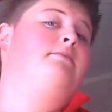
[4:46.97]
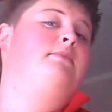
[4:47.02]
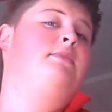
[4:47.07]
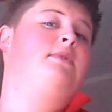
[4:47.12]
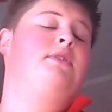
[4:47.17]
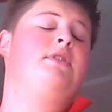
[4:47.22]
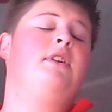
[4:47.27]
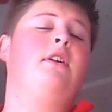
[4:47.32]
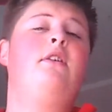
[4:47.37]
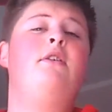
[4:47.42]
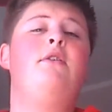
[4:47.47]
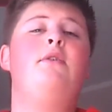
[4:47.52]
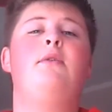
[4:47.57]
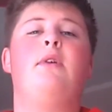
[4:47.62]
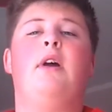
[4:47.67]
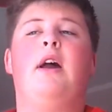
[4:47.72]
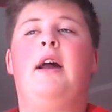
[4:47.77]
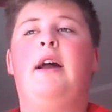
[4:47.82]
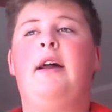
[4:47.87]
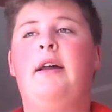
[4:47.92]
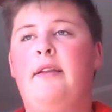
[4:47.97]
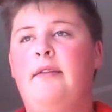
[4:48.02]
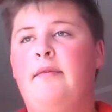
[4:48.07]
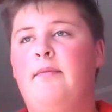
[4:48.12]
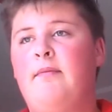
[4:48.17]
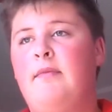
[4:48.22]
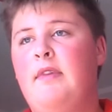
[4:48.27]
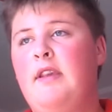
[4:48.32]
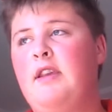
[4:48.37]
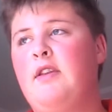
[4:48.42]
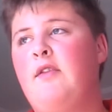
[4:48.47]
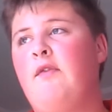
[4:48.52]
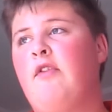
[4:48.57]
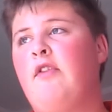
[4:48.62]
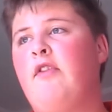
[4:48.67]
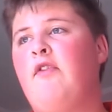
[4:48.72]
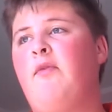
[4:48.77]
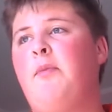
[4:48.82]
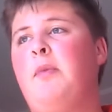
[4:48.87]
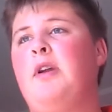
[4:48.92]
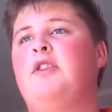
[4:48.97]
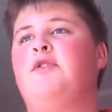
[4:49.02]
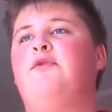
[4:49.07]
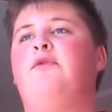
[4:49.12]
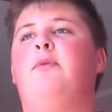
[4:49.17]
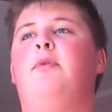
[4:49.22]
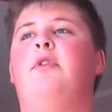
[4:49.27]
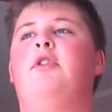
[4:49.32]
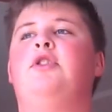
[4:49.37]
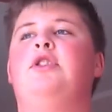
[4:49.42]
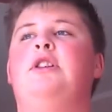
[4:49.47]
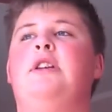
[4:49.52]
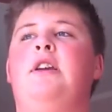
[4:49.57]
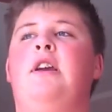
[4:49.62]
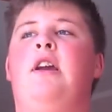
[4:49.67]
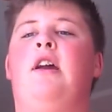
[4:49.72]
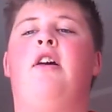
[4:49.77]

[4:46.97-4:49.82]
So, uh, thank you very much for watching.